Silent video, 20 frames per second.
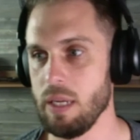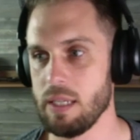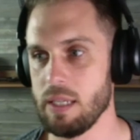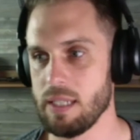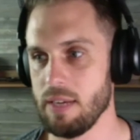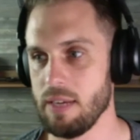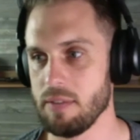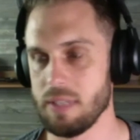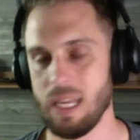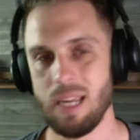
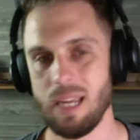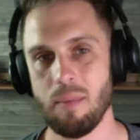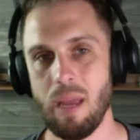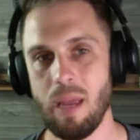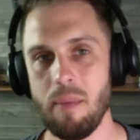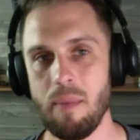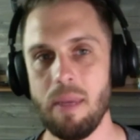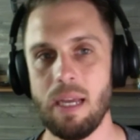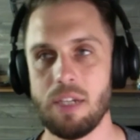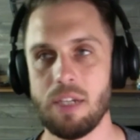I was like,
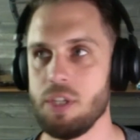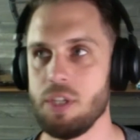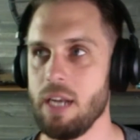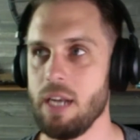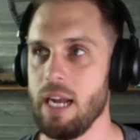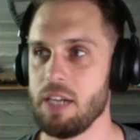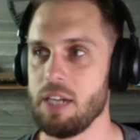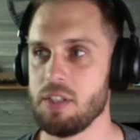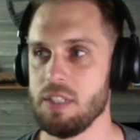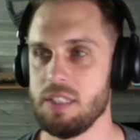maybe I should
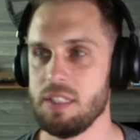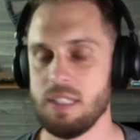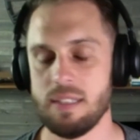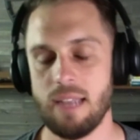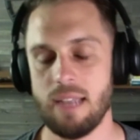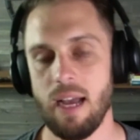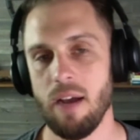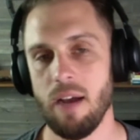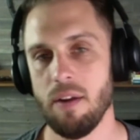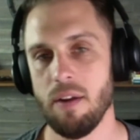actually sit
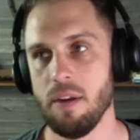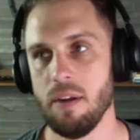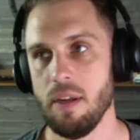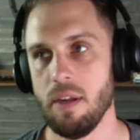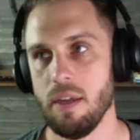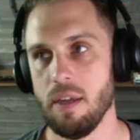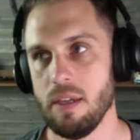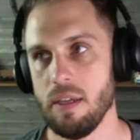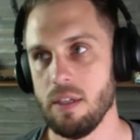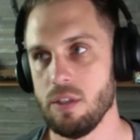down,
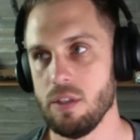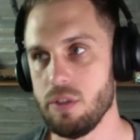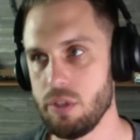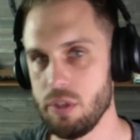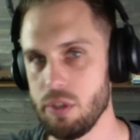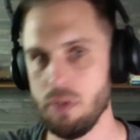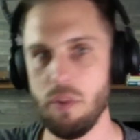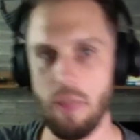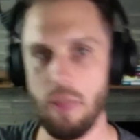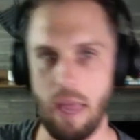
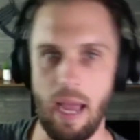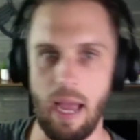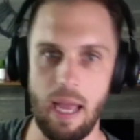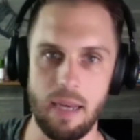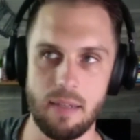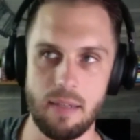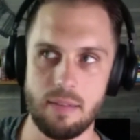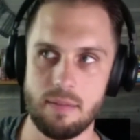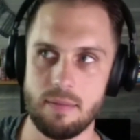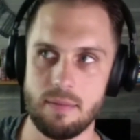do that
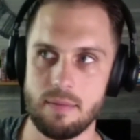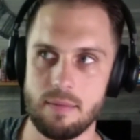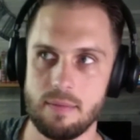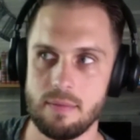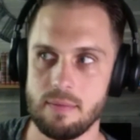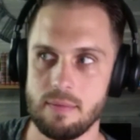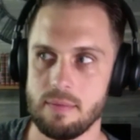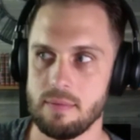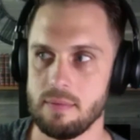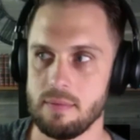
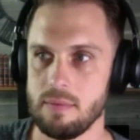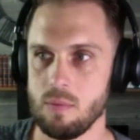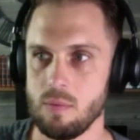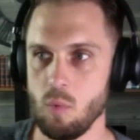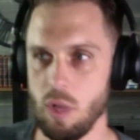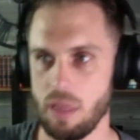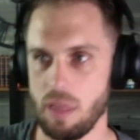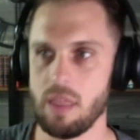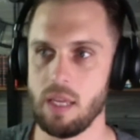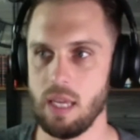
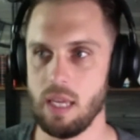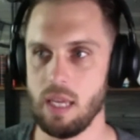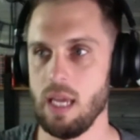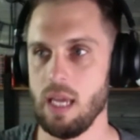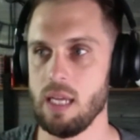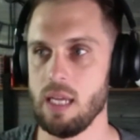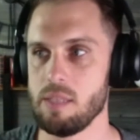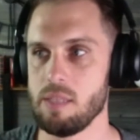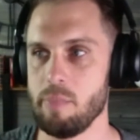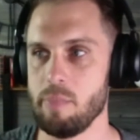with the
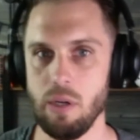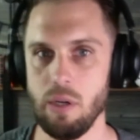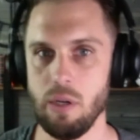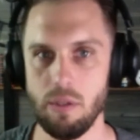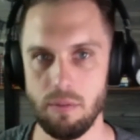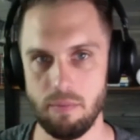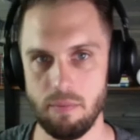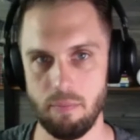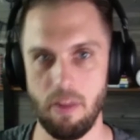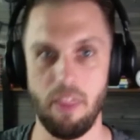kids,
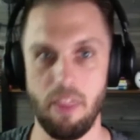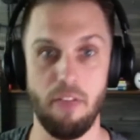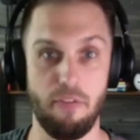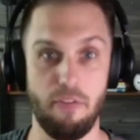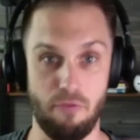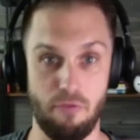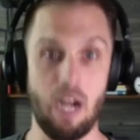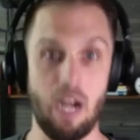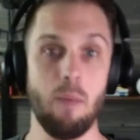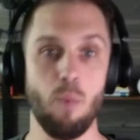build the
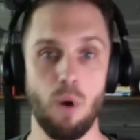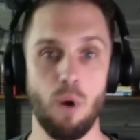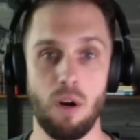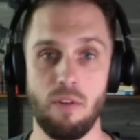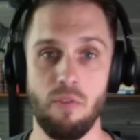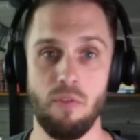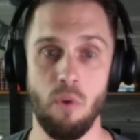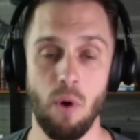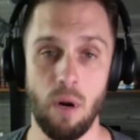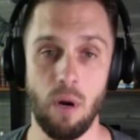framework
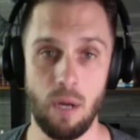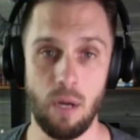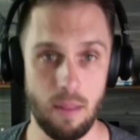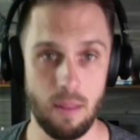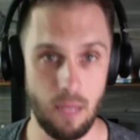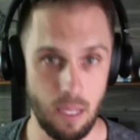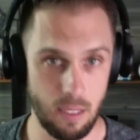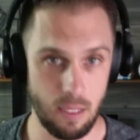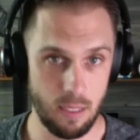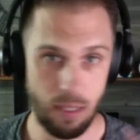for it, and
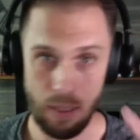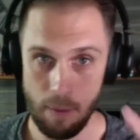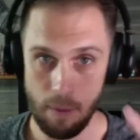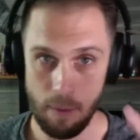then